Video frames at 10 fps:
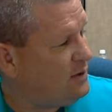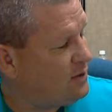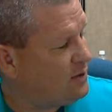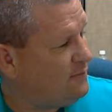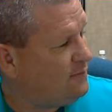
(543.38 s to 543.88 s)

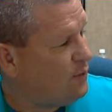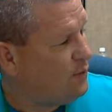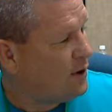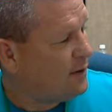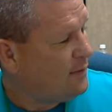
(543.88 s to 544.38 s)

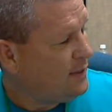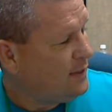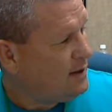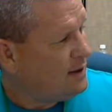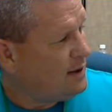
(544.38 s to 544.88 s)
334,
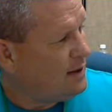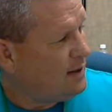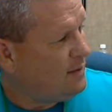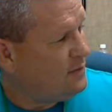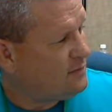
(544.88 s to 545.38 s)

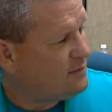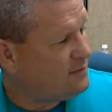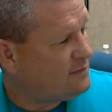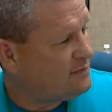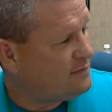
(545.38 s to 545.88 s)
this
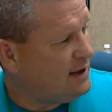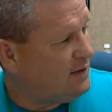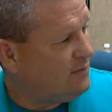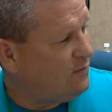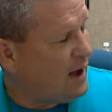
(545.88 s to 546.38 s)
study
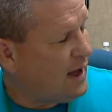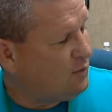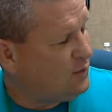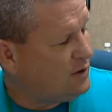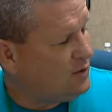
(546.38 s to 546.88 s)
of
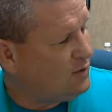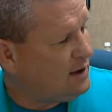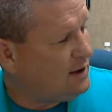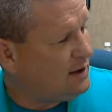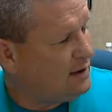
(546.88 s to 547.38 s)
Wildwood
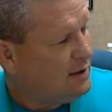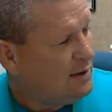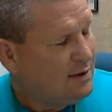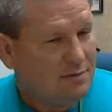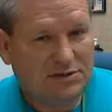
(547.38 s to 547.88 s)
Creek,
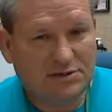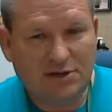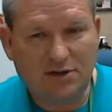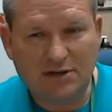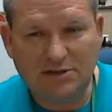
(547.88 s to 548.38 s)
which is
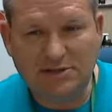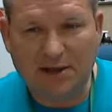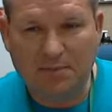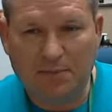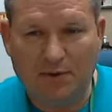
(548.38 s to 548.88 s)
a good
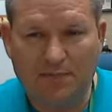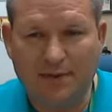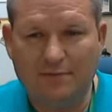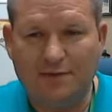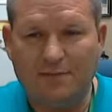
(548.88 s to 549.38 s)
example.
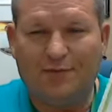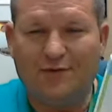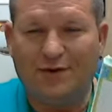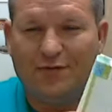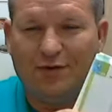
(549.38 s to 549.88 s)
I have to move
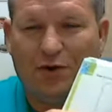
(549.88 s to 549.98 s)
this over